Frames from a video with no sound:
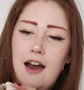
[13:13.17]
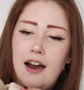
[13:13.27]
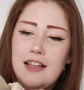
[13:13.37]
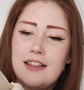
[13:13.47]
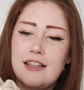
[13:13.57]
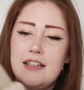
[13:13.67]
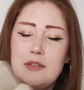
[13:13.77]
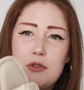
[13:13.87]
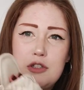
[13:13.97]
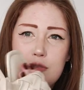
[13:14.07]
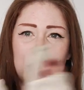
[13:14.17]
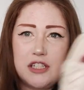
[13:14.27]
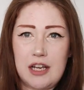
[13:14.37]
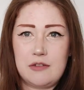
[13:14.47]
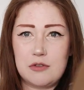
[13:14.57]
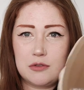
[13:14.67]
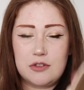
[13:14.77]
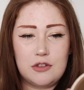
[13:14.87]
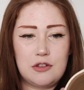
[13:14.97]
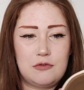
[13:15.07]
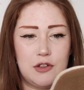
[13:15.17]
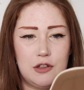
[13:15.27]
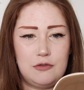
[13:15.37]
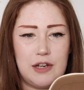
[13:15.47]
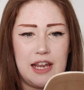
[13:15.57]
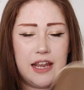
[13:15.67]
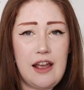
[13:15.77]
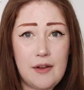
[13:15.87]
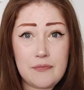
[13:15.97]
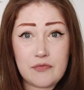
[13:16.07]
I think these would just be general sort of lovely